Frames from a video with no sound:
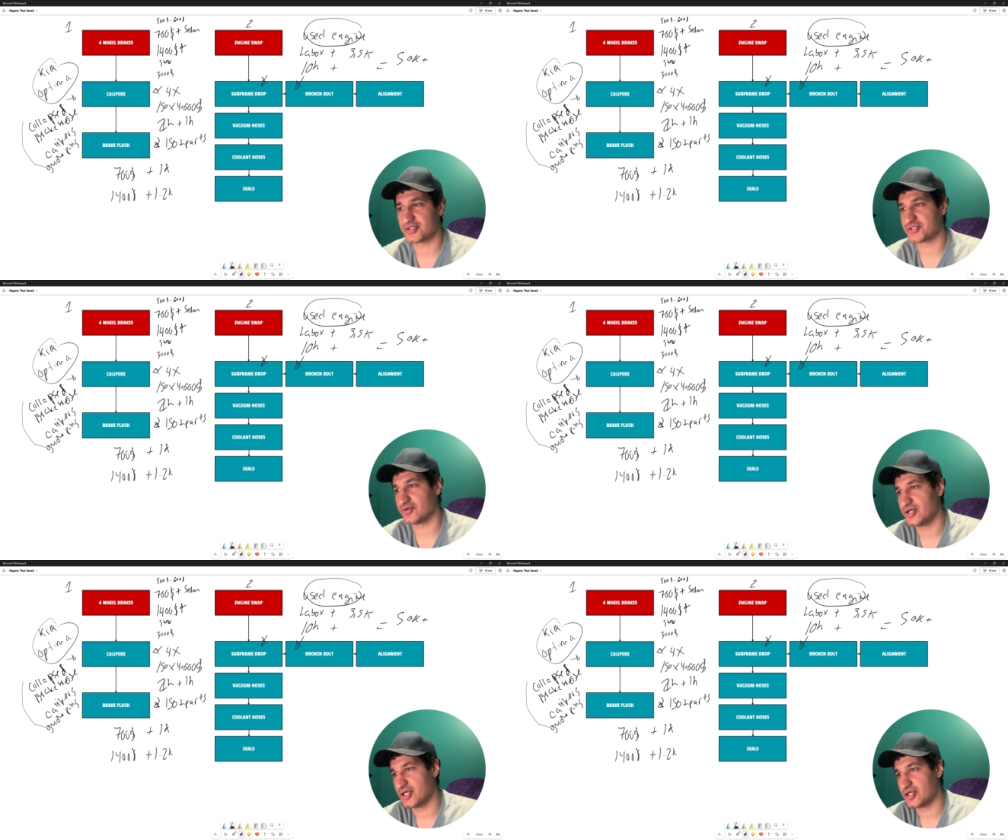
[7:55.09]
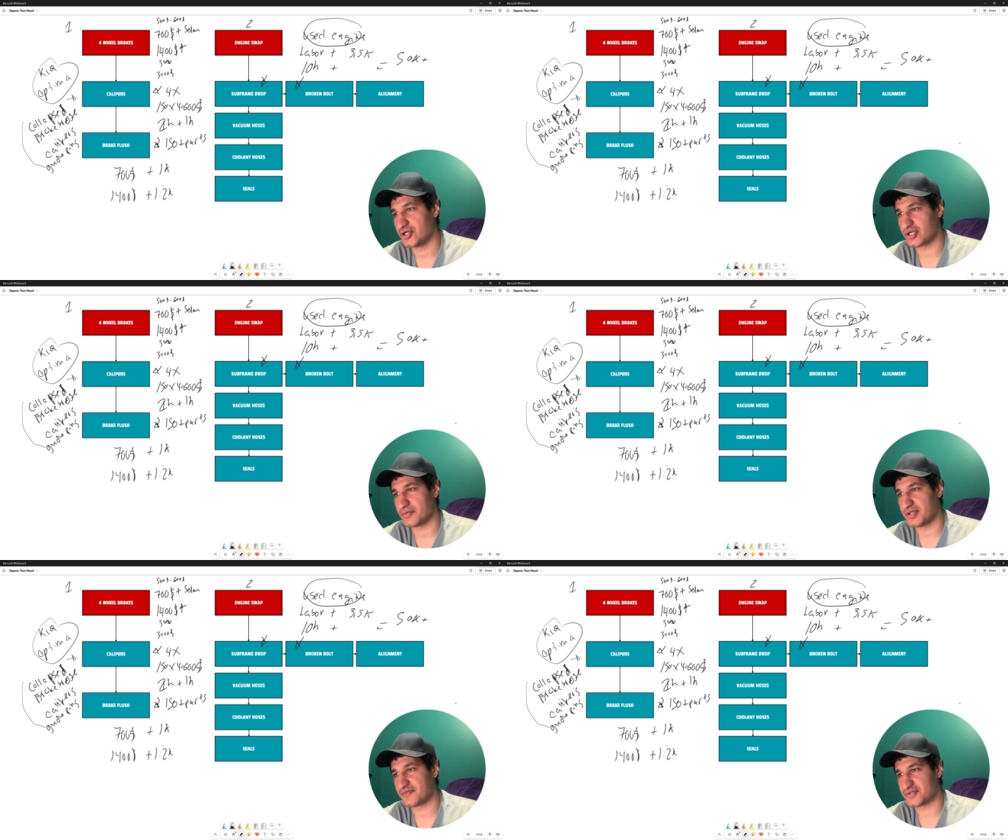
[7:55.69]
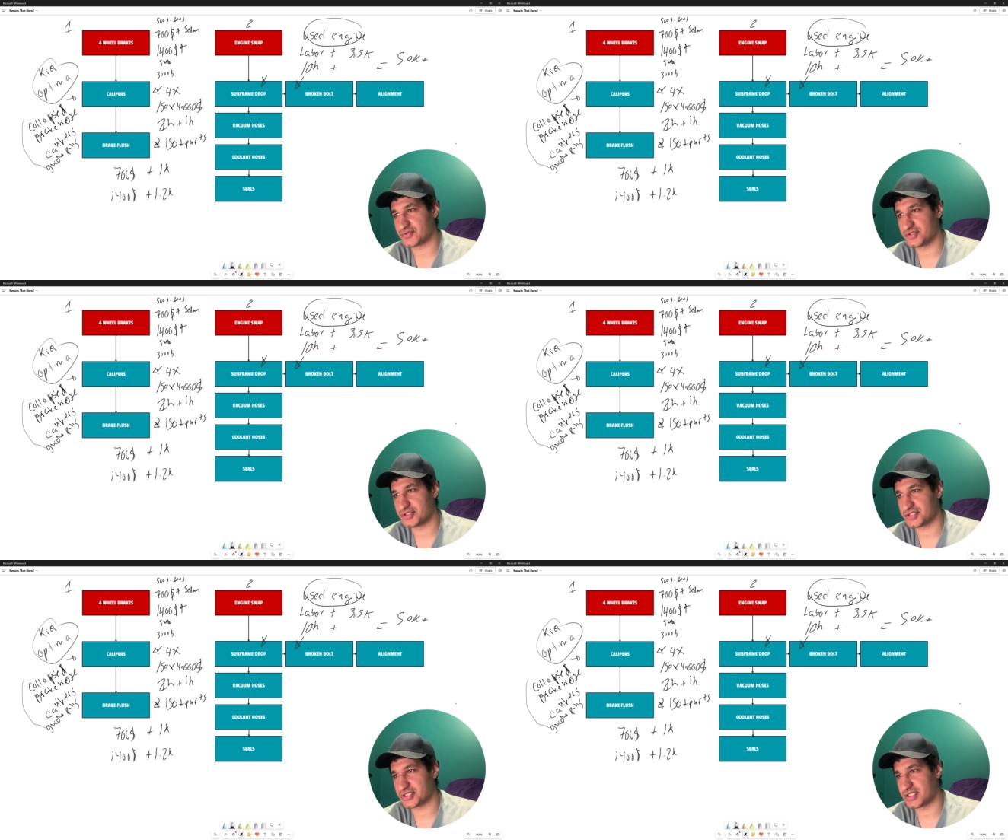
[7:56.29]
So you're going to be the first one
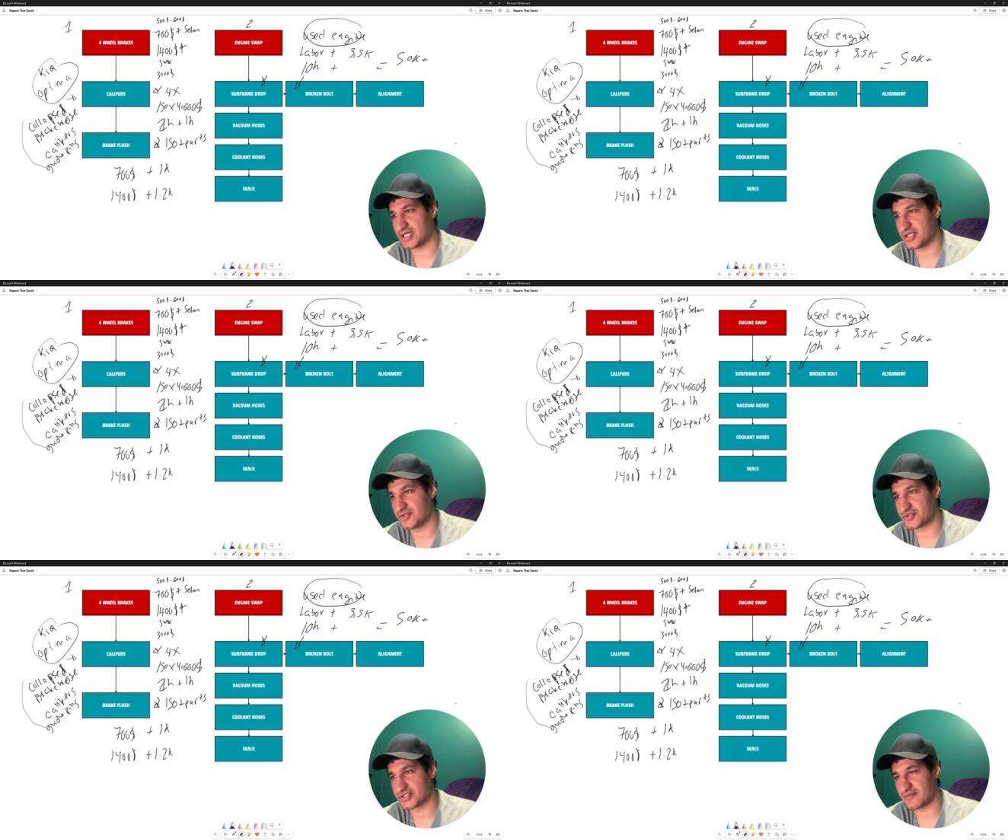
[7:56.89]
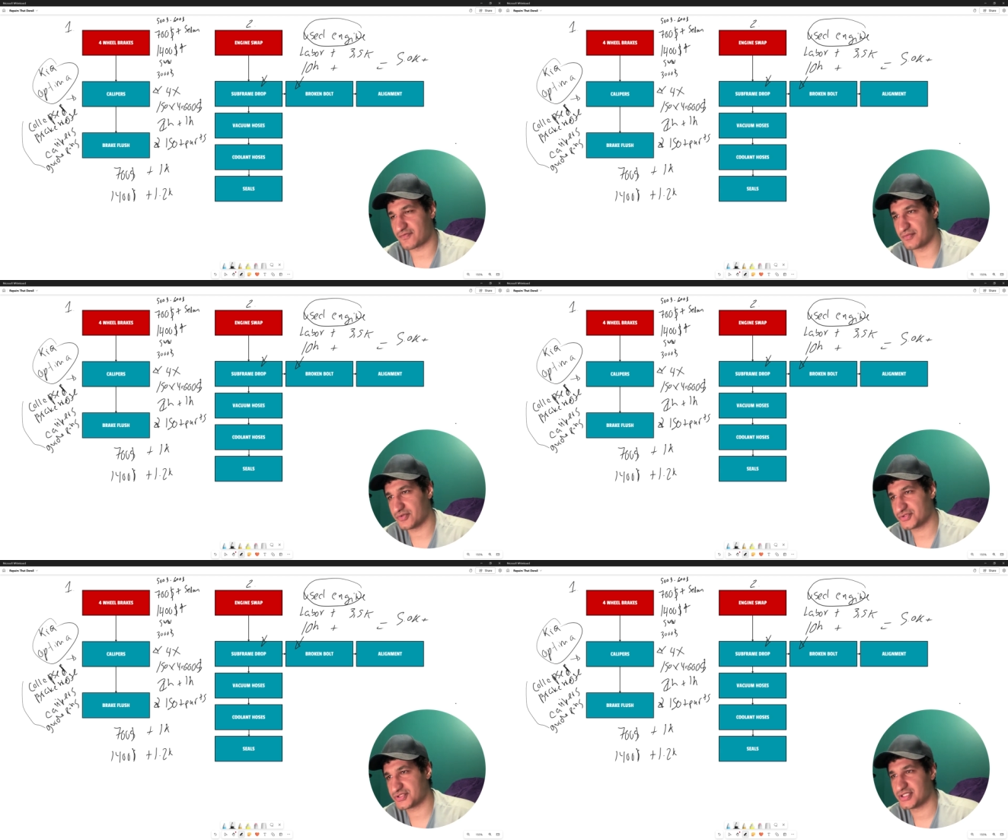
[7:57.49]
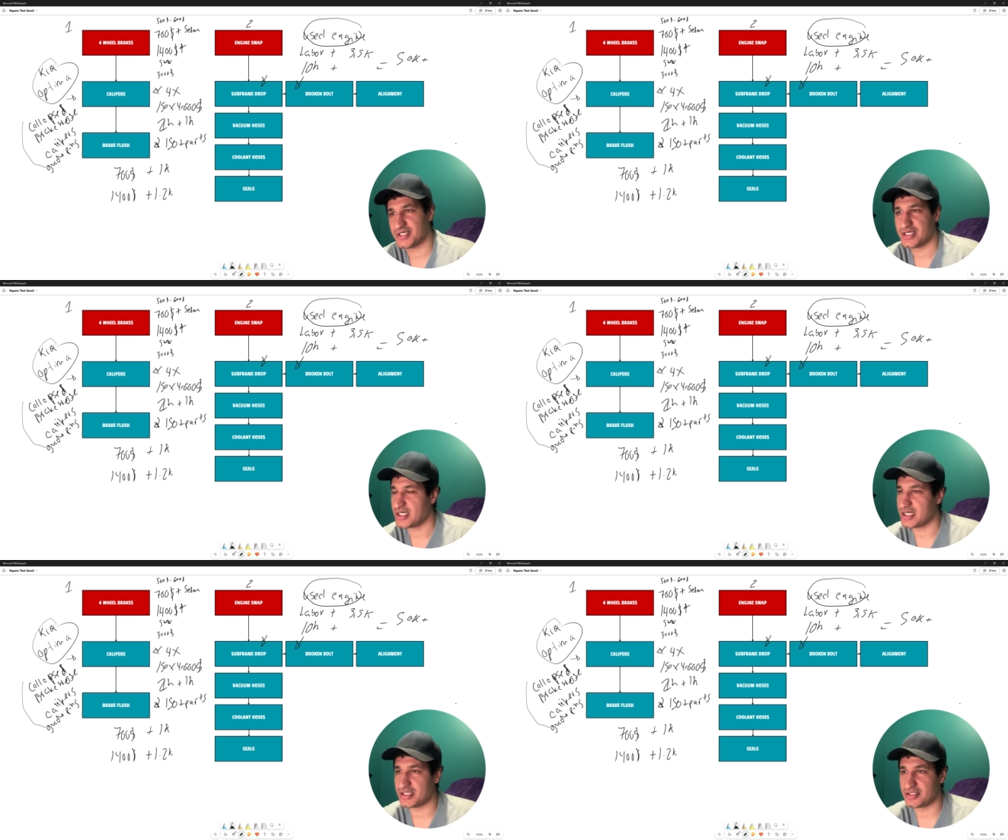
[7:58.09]
touching those subframe bolts,
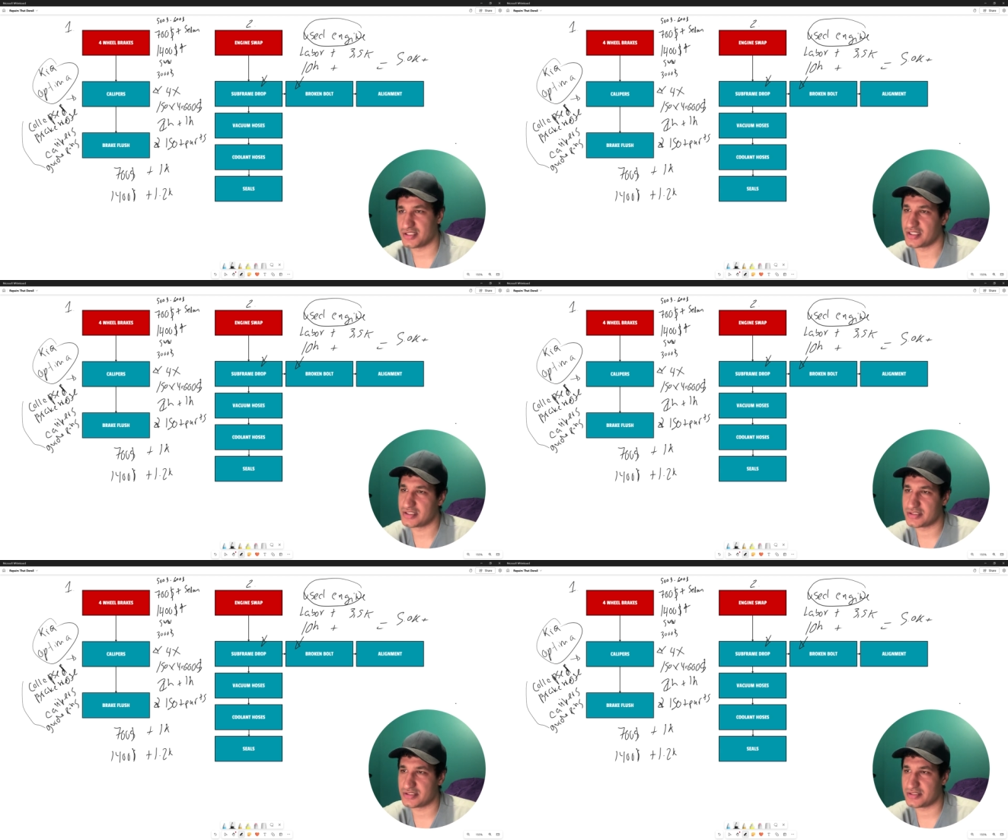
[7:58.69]
and then